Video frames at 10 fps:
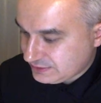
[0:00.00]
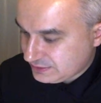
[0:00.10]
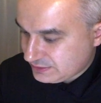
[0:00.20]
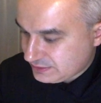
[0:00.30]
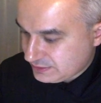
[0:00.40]

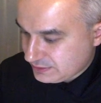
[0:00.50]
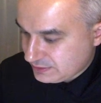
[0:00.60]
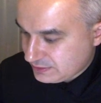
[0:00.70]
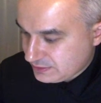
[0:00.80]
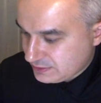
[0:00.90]

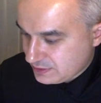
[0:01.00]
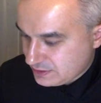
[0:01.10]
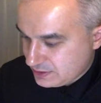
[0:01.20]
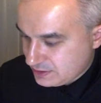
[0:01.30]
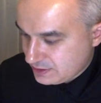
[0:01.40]

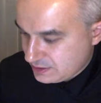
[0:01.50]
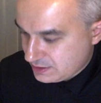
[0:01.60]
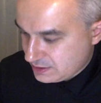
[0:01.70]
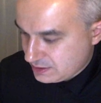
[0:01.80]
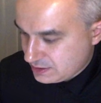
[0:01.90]

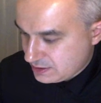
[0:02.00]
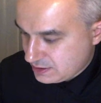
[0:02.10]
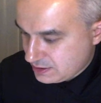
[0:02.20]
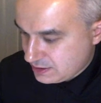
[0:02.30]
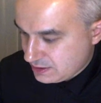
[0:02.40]

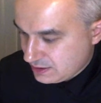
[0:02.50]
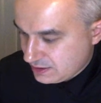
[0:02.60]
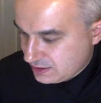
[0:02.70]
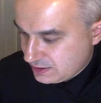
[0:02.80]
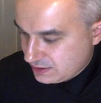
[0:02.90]

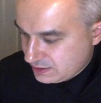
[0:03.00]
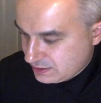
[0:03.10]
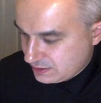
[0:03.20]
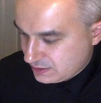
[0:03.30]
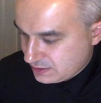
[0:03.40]

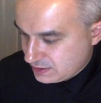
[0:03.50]
[no speech]